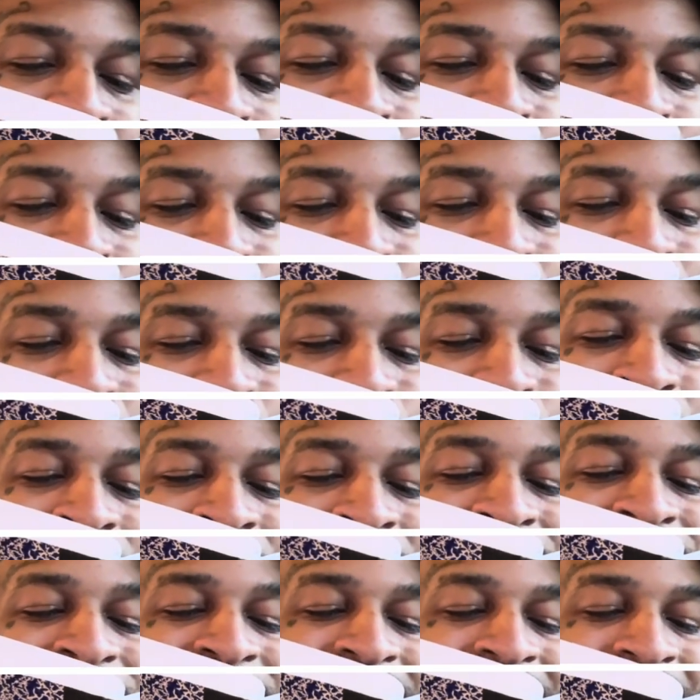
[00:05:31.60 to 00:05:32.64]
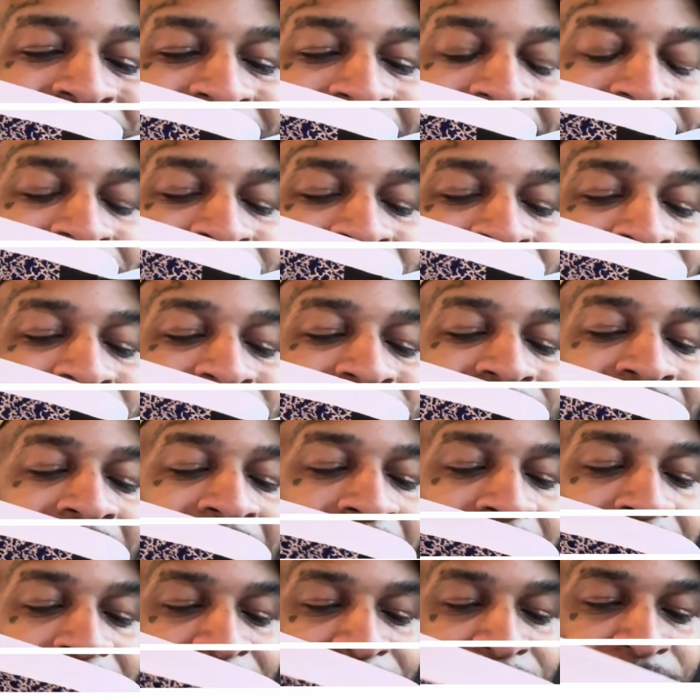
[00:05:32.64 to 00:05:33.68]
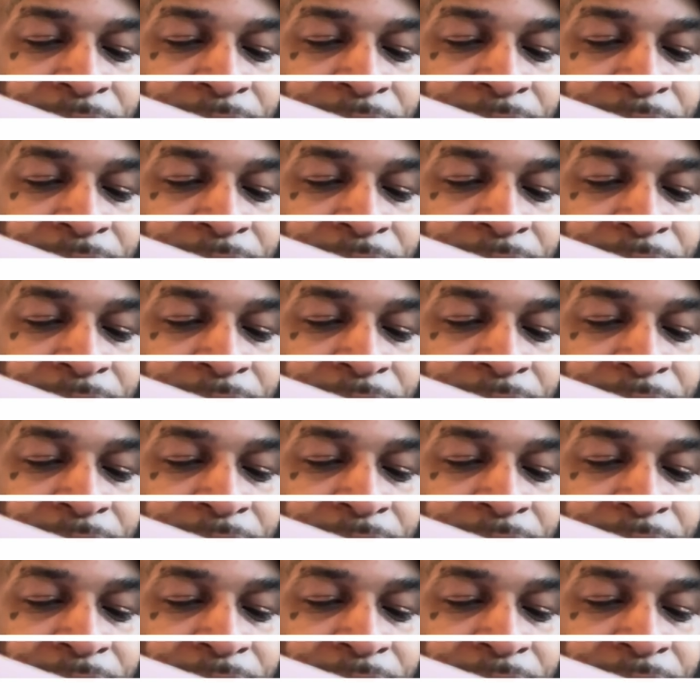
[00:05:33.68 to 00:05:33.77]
the New Year's Day attack.